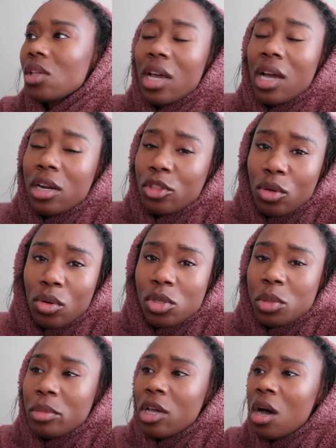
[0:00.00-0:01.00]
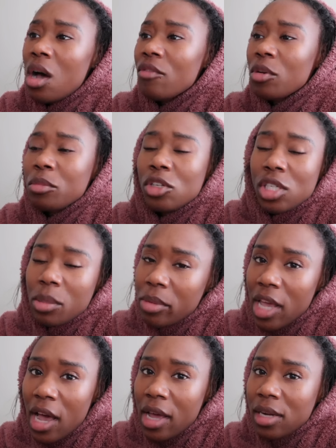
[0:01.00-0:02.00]
So that kind of throws me off. I'm usually
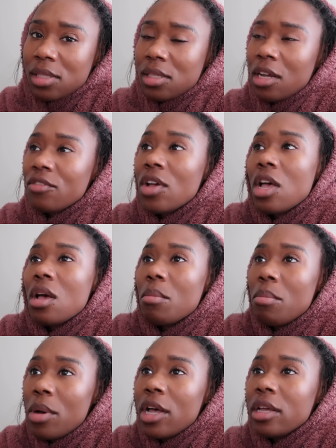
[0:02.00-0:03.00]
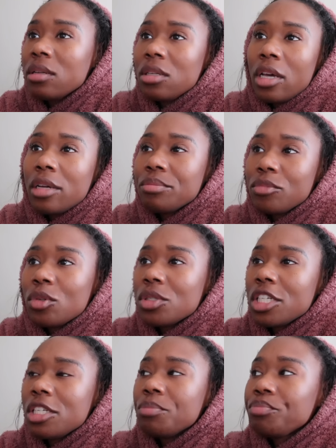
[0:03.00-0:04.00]
behind and stuff. But yeah,
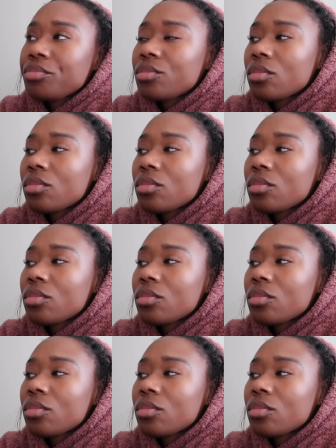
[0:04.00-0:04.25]
we'll see.